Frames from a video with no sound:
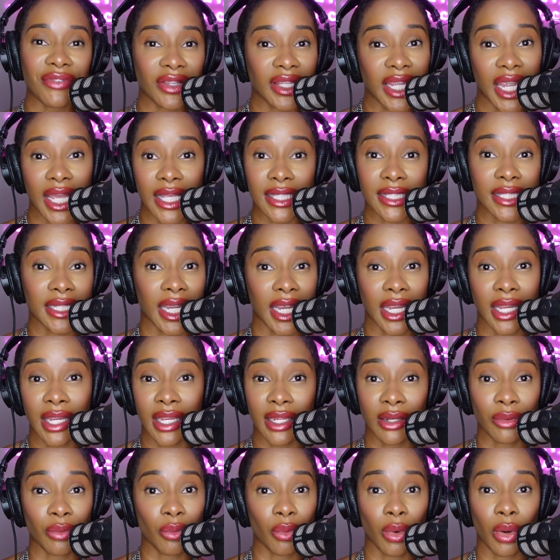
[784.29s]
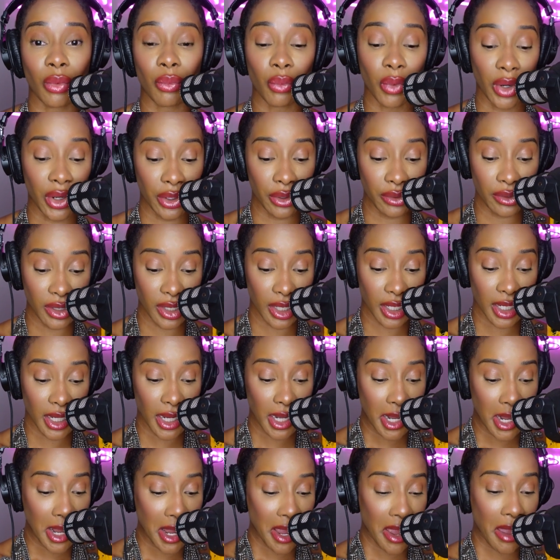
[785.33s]
has taken work.
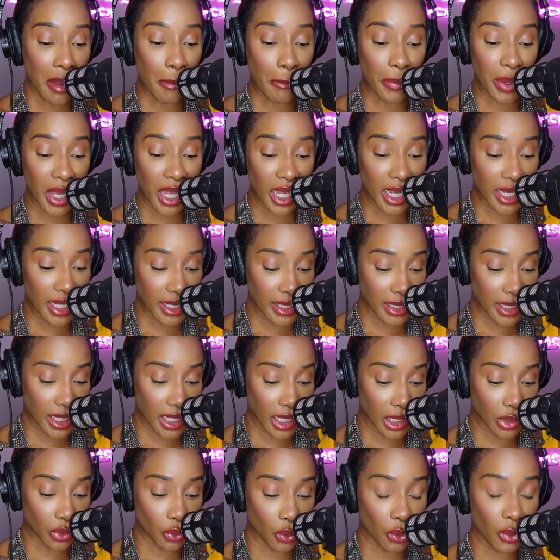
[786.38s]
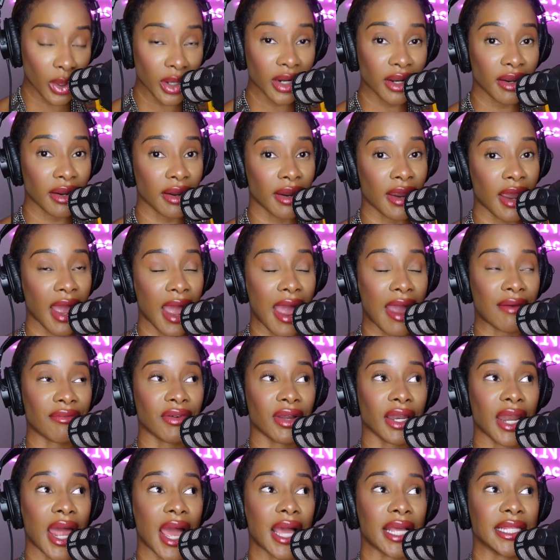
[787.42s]
But in order, I
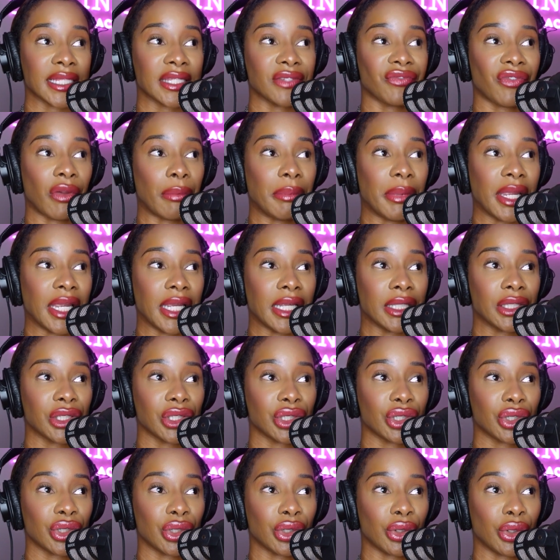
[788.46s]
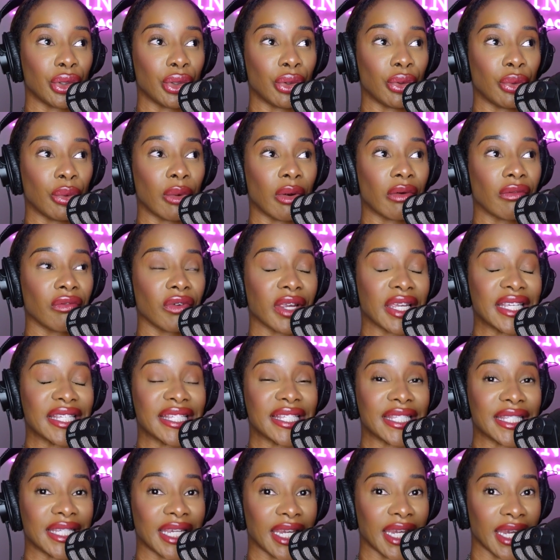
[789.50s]
realized, for me to
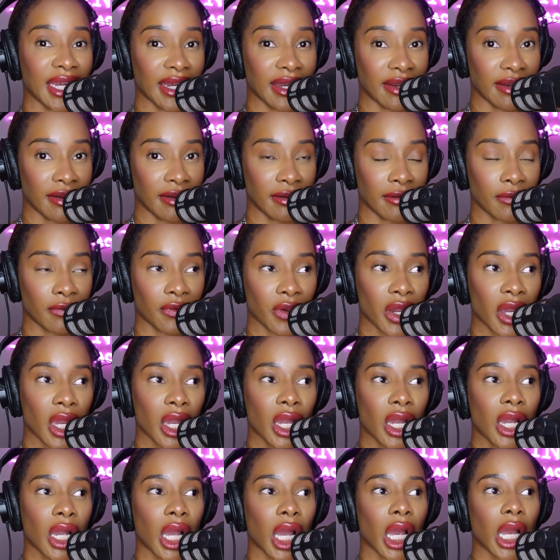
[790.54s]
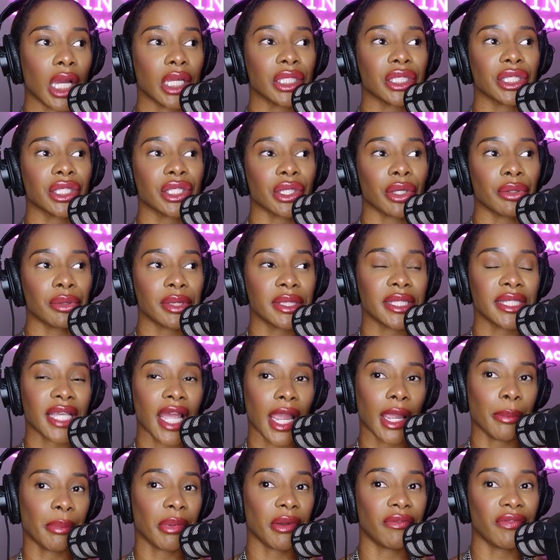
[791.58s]
receive a certain
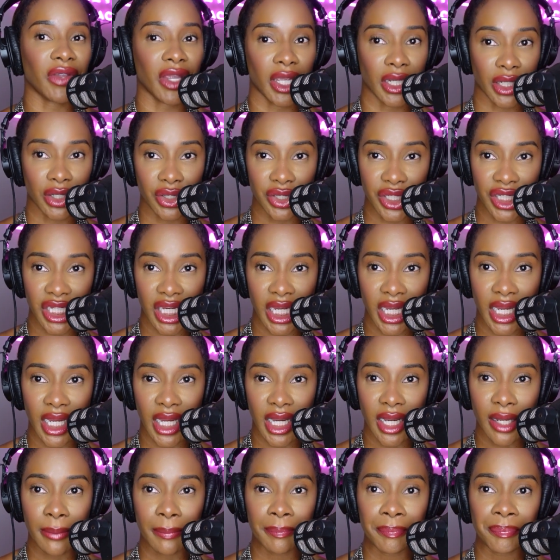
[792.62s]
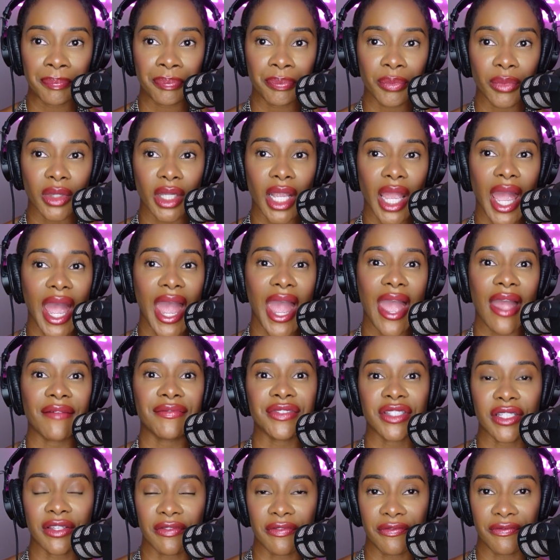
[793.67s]
type of energy, I have
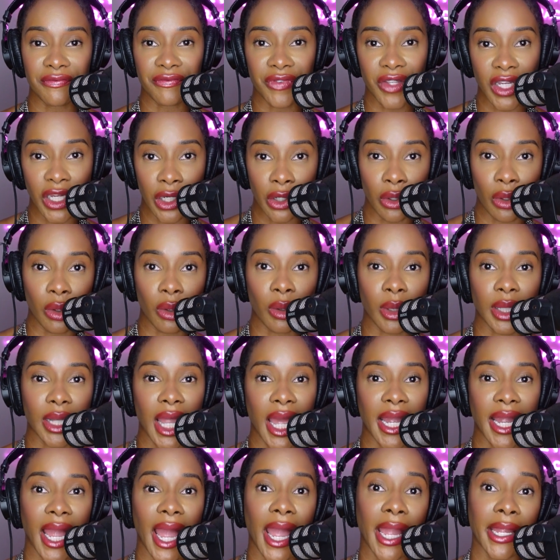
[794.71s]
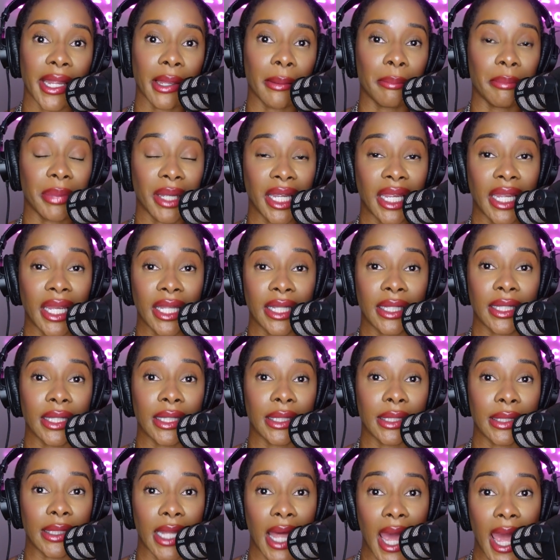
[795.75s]
to feel like I am being
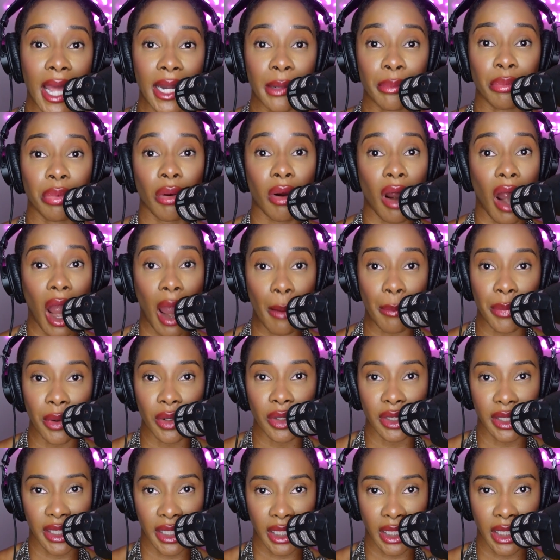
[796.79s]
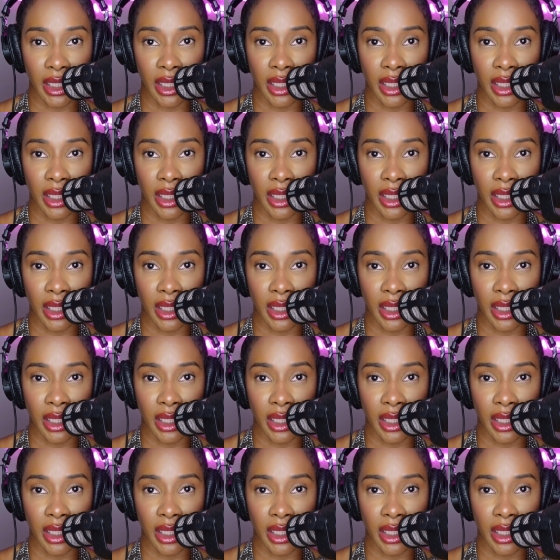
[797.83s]
led properly.